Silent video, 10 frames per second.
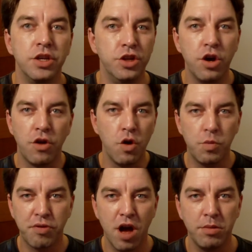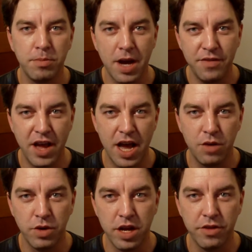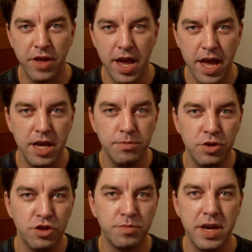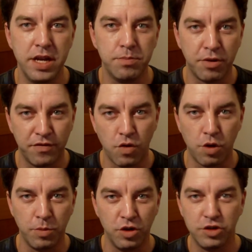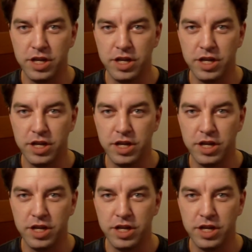You know, the whole problem I've had with amusement performers,